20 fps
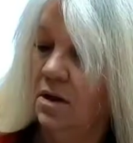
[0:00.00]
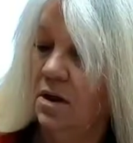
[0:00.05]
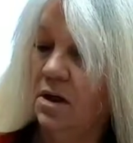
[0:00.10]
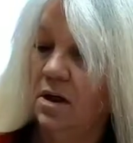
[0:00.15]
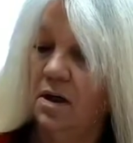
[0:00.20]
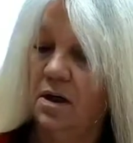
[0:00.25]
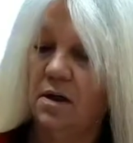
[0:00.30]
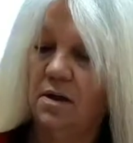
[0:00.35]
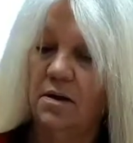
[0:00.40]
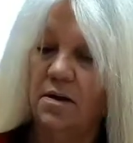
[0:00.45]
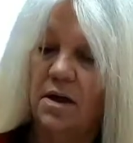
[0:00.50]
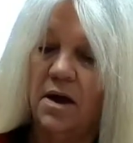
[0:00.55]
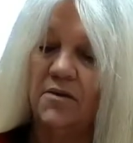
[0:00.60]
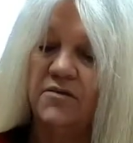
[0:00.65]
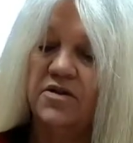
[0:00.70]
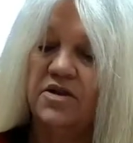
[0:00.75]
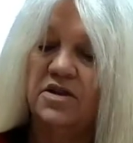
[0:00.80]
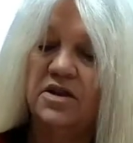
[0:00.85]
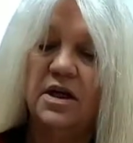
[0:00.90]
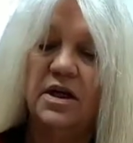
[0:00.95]

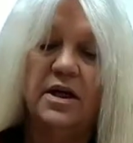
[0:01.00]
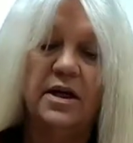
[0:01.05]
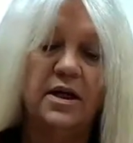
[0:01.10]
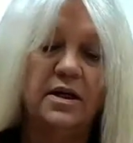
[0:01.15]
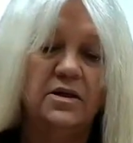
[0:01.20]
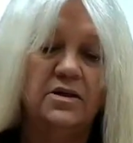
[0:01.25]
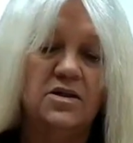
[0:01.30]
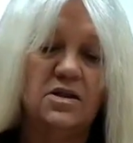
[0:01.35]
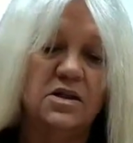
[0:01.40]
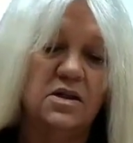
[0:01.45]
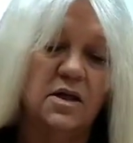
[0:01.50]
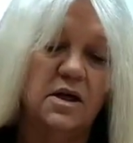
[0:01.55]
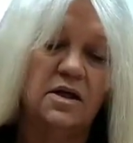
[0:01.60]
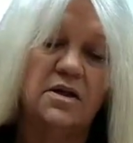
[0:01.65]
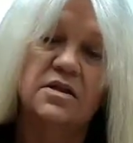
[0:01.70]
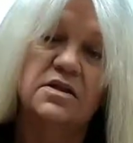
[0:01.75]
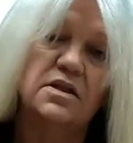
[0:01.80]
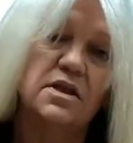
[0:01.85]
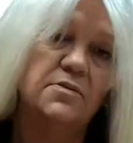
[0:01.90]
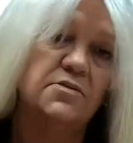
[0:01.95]
every day, just
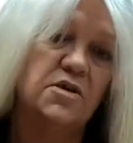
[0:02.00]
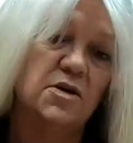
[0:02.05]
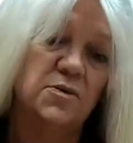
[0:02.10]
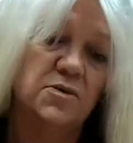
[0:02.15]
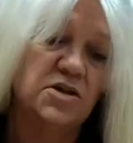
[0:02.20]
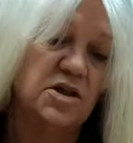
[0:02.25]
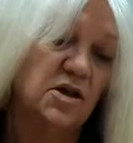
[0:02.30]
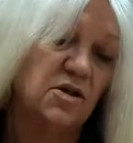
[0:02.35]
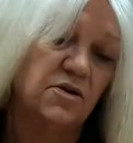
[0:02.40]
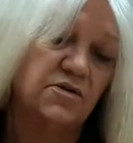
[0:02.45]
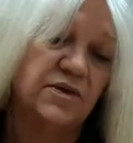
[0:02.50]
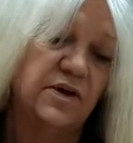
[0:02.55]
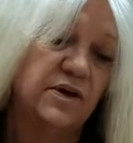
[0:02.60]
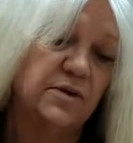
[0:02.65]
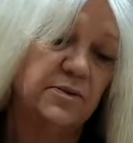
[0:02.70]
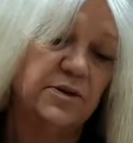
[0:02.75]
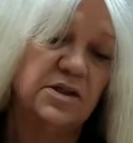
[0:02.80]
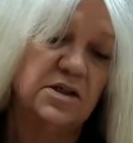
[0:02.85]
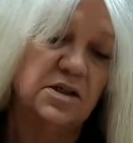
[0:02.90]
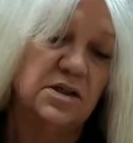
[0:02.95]
kind of at the same time we take our
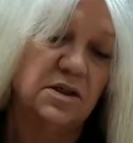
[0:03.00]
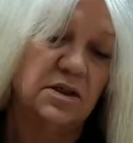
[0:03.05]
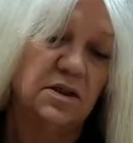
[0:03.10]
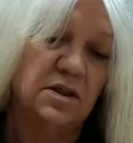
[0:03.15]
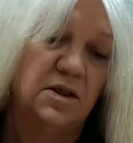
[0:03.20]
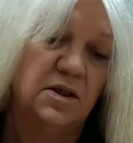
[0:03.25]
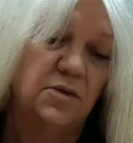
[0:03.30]
vitamins.